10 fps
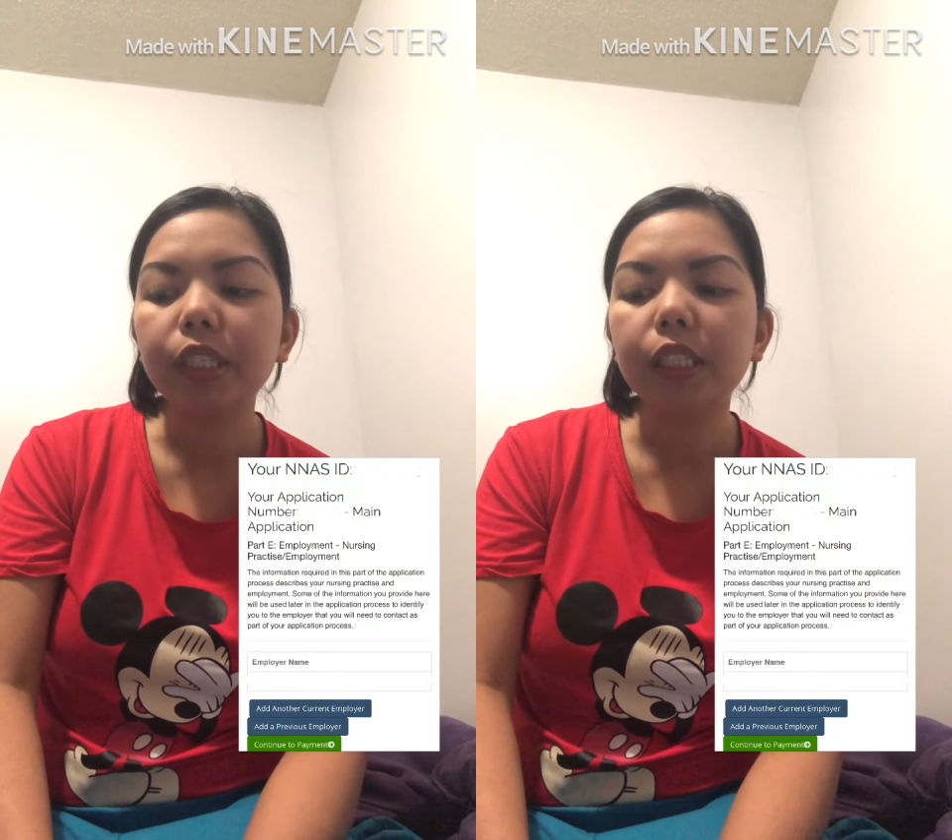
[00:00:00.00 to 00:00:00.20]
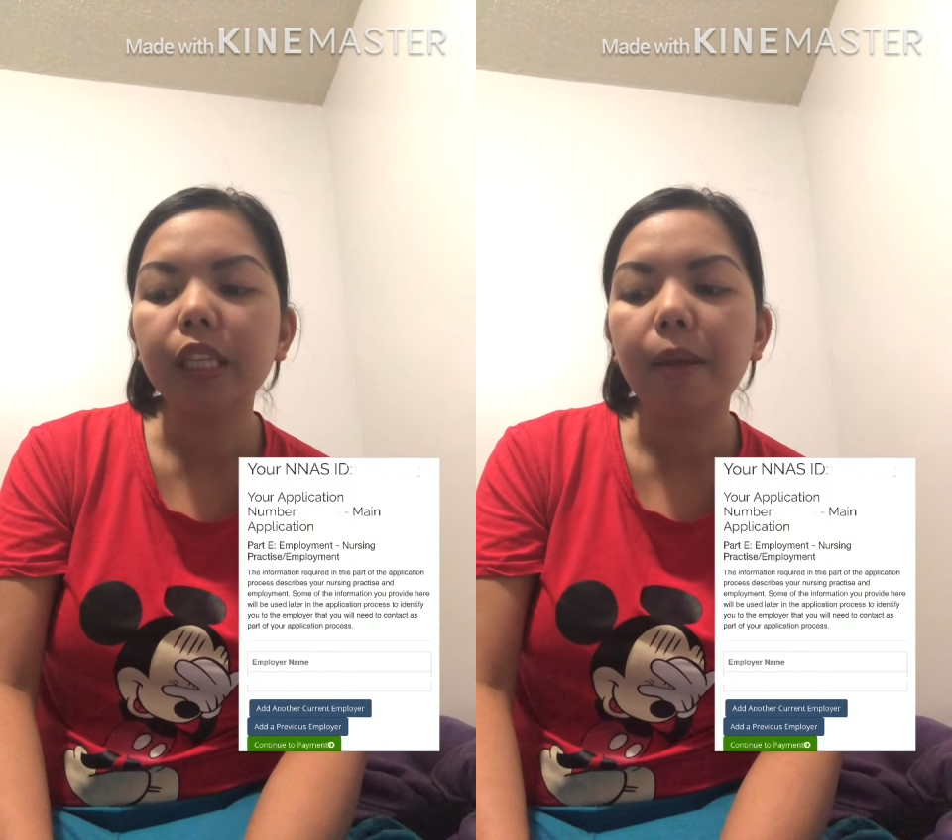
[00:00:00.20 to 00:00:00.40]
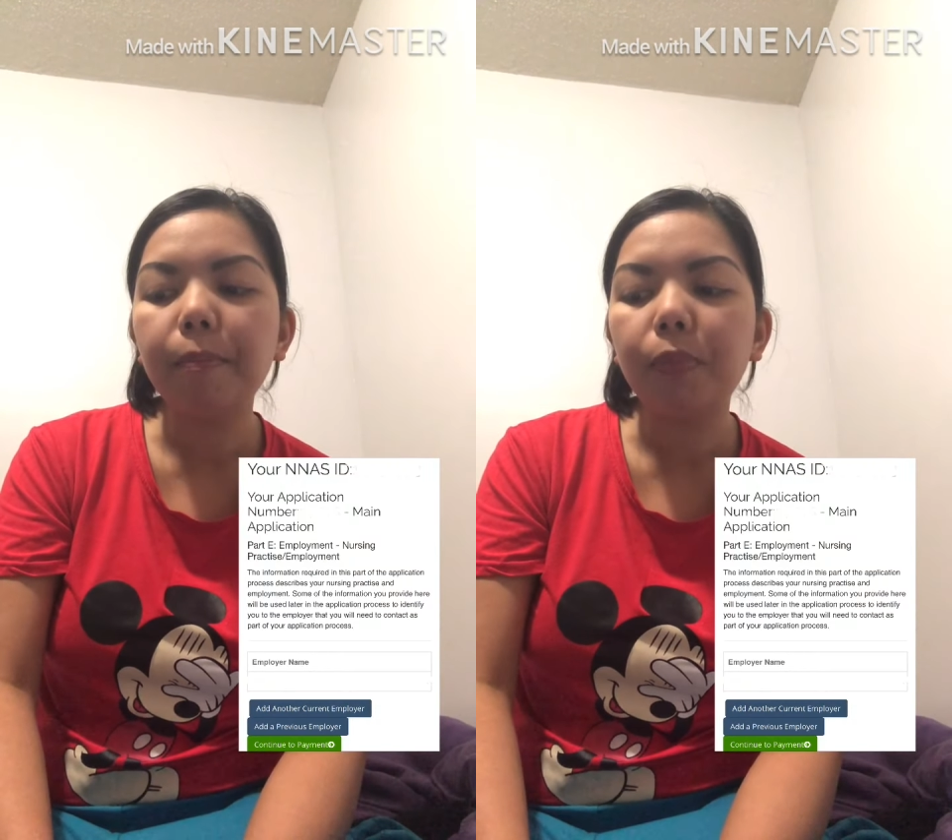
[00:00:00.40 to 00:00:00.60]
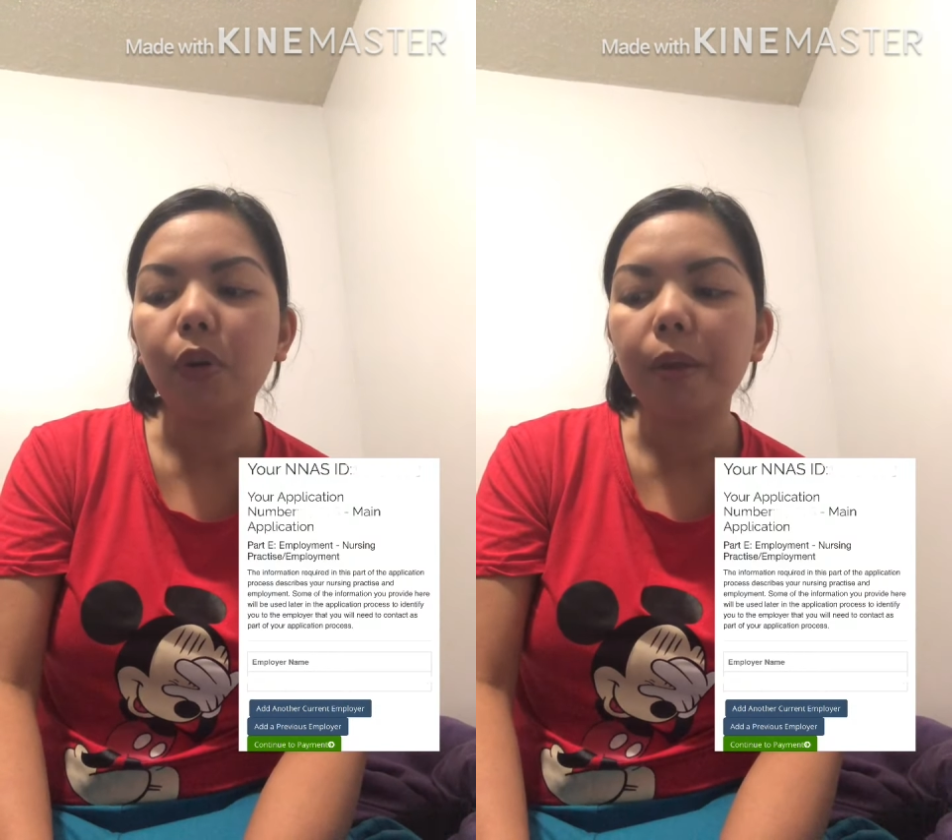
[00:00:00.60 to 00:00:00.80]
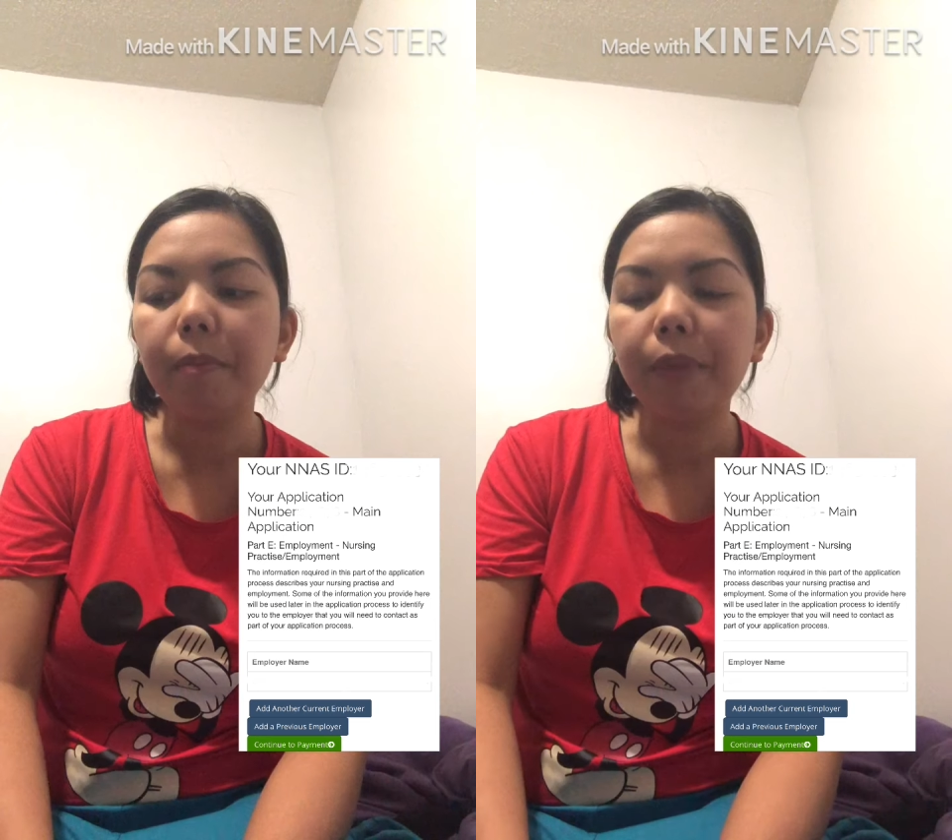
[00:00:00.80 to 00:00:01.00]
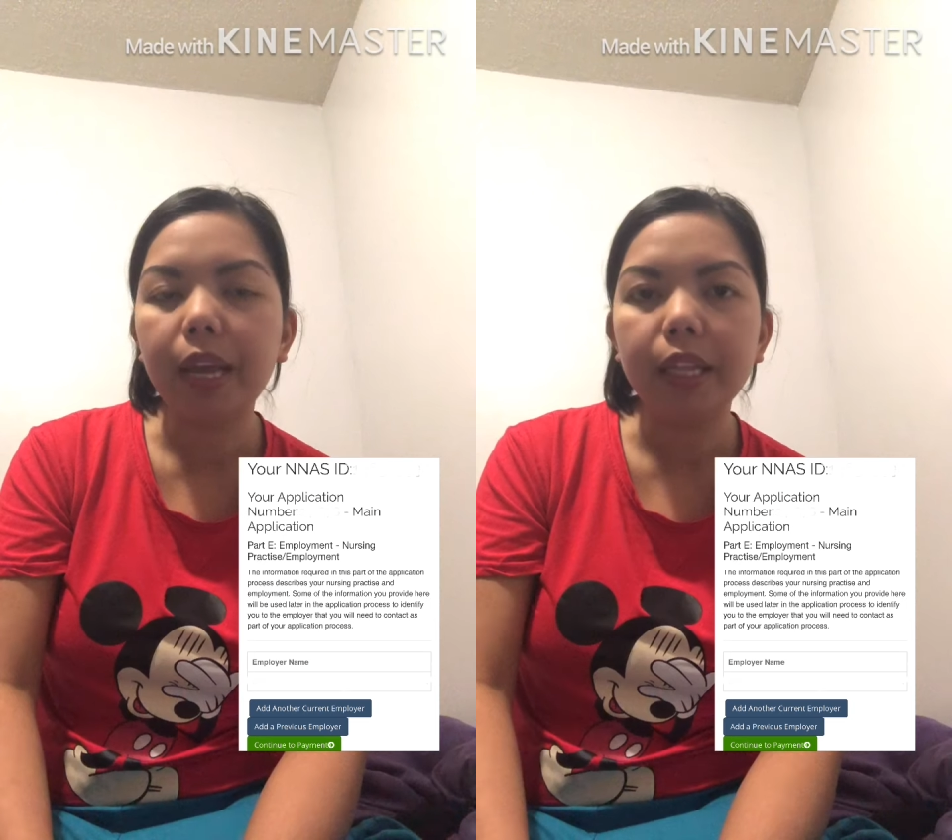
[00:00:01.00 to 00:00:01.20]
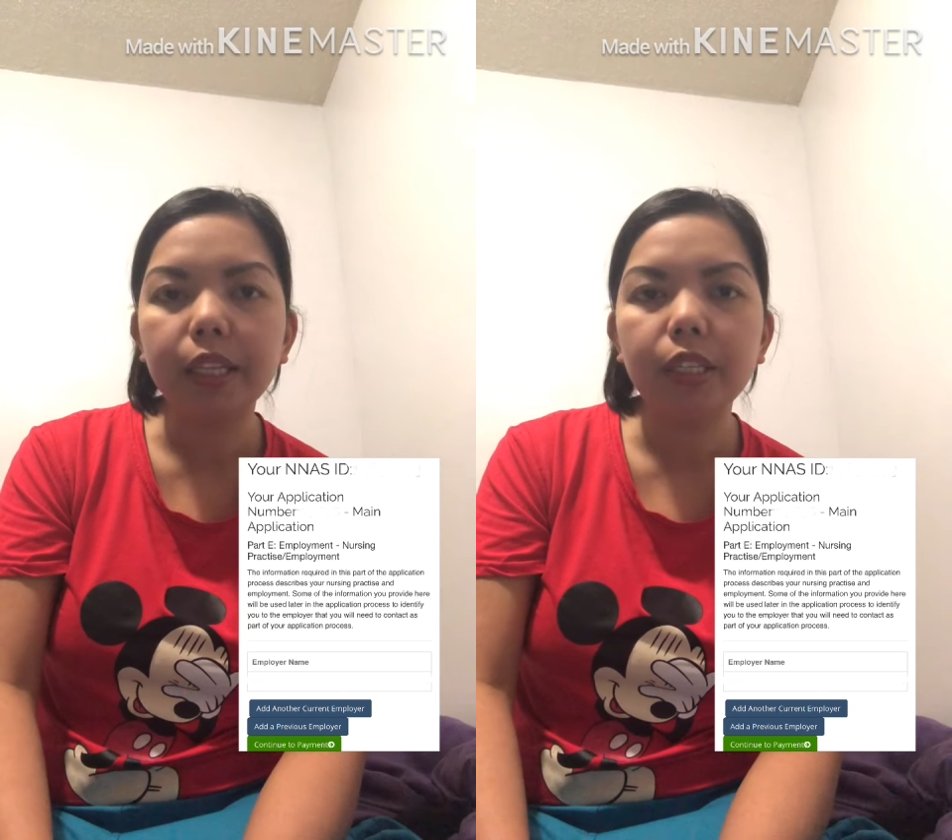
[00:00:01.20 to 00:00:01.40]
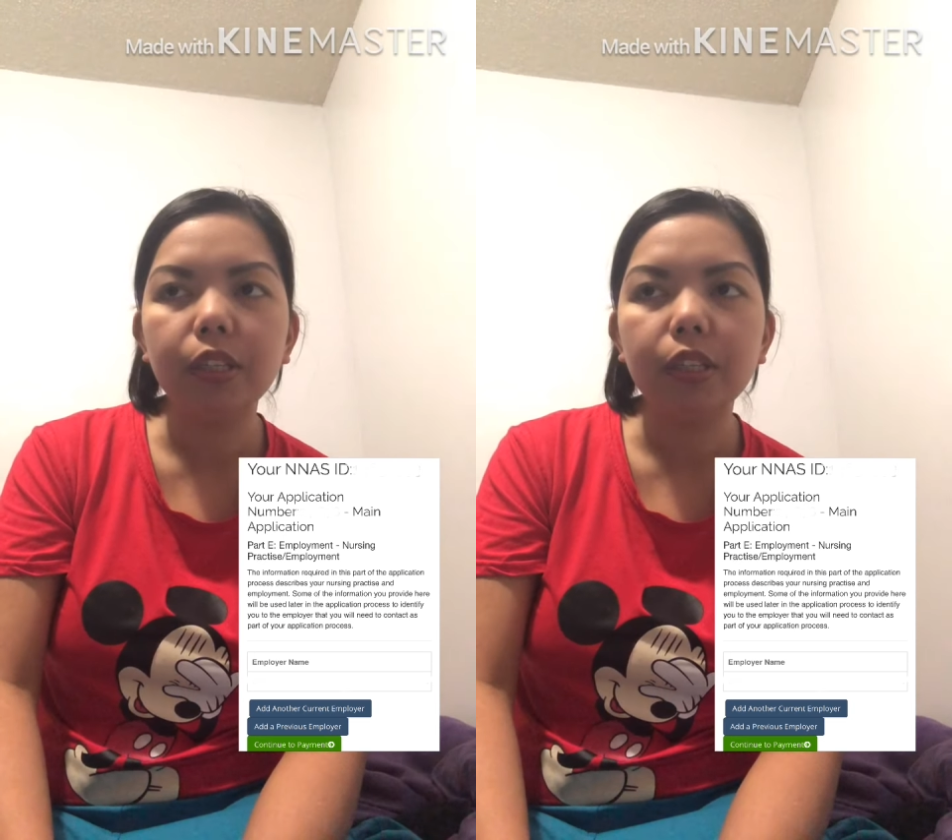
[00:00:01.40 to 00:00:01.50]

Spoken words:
is the employment,